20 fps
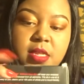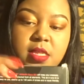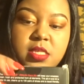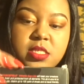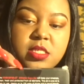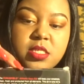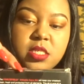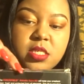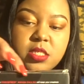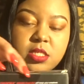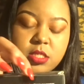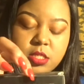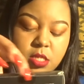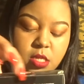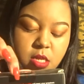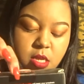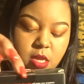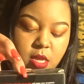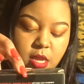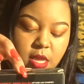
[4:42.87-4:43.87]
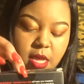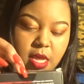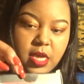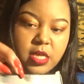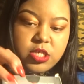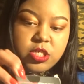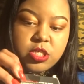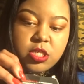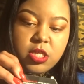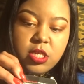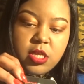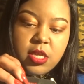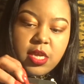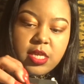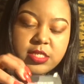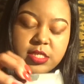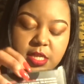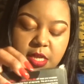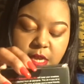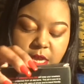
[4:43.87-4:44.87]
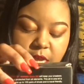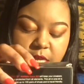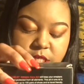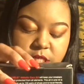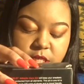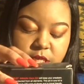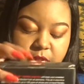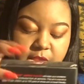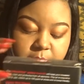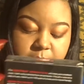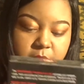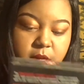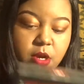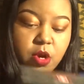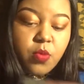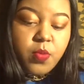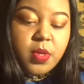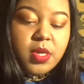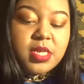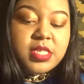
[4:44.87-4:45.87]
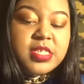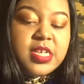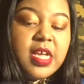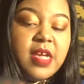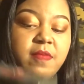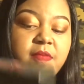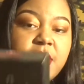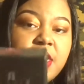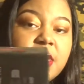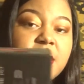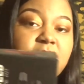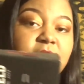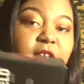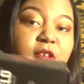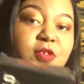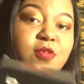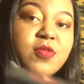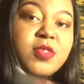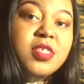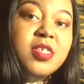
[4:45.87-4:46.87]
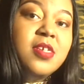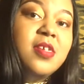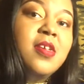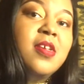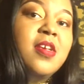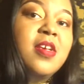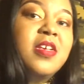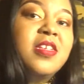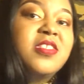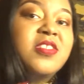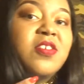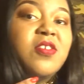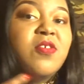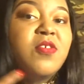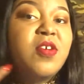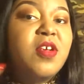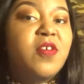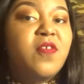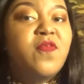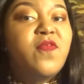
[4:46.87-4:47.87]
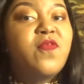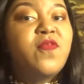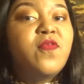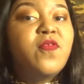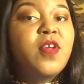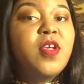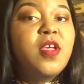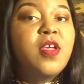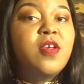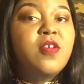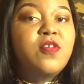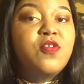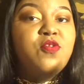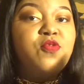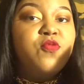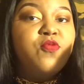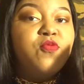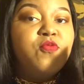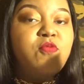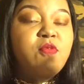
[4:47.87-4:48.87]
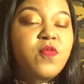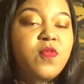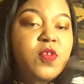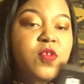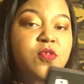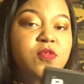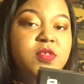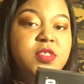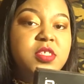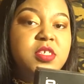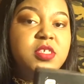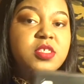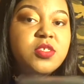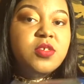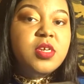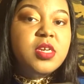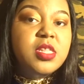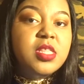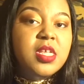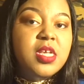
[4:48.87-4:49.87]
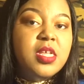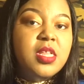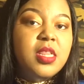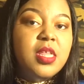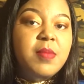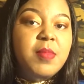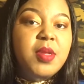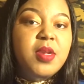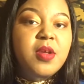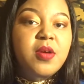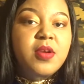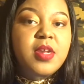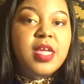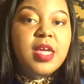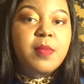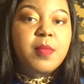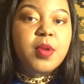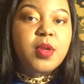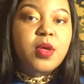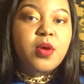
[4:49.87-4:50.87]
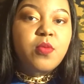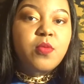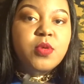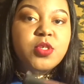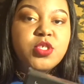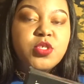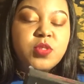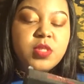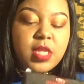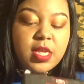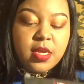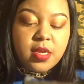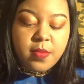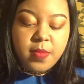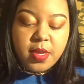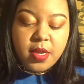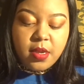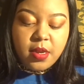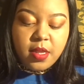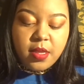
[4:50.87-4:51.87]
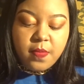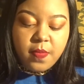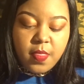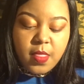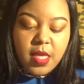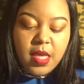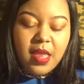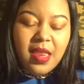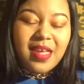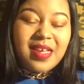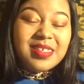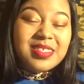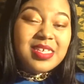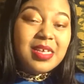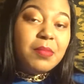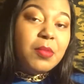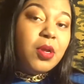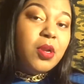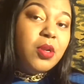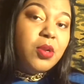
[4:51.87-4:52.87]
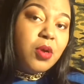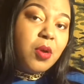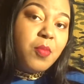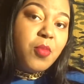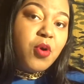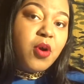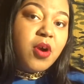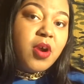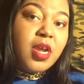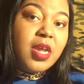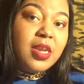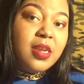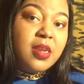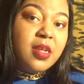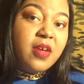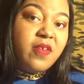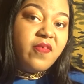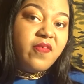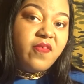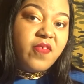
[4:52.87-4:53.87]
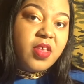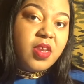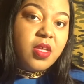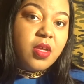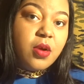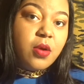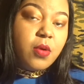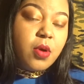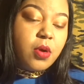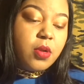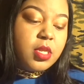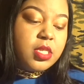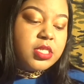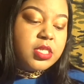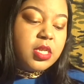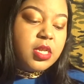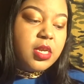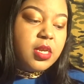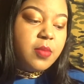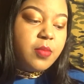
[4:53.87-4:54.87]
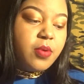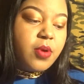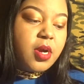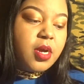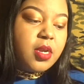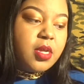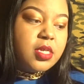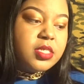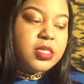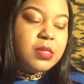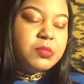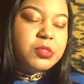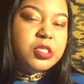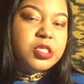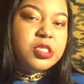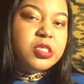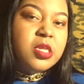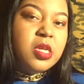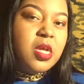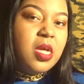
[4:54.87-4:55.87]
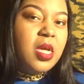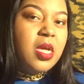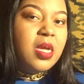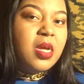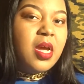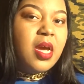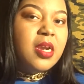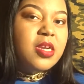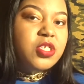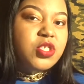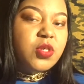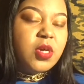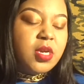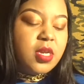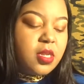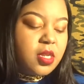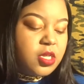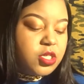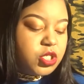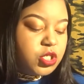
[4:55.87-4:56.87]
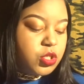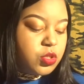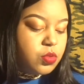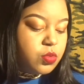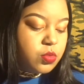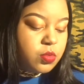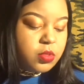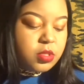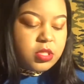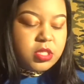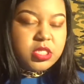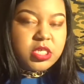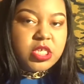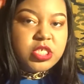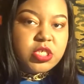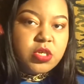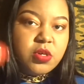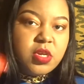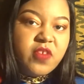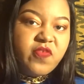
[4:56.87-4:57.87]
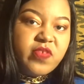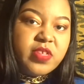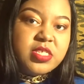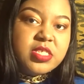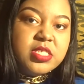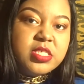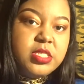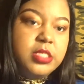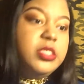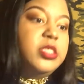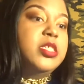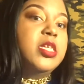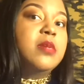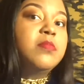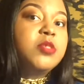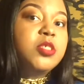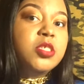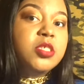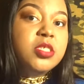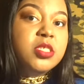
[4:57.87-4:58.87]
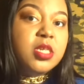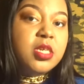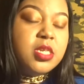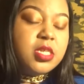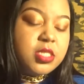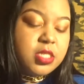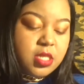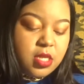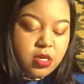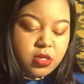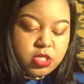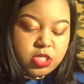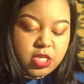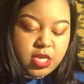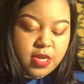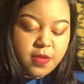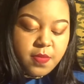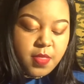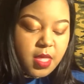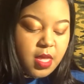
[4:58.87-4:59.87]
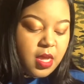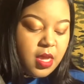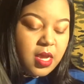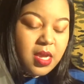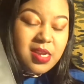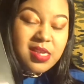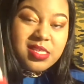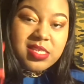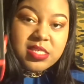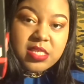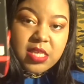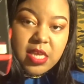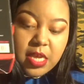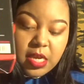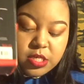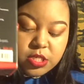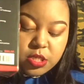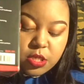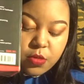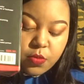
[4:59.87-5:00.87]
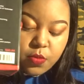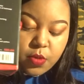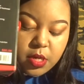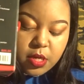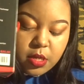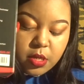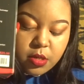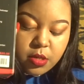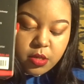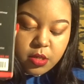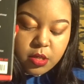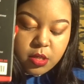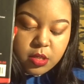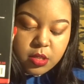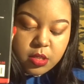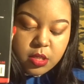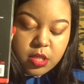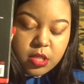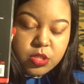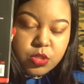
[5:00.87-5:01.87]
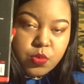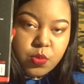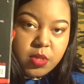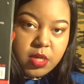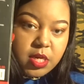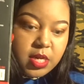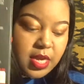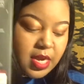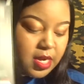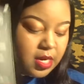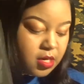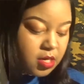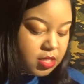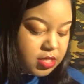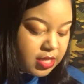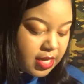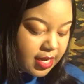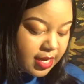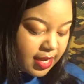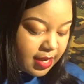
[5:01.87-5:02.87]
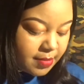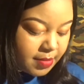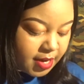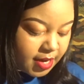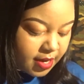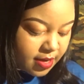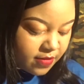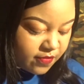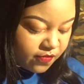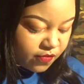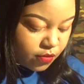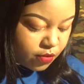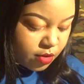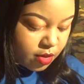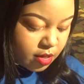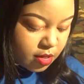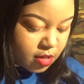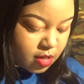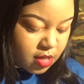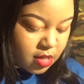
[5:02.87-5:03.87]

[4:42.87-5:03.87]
This is actually has not actually not been opened because I have yet to use it. So if you use this or anything let me know down below what you think about it like I said I'm going to do a more in-depth video on these cleaning products I'm just kind of trying to let you touch on different subjects in the sneaker chat and this is actually regularly $20 I got mine for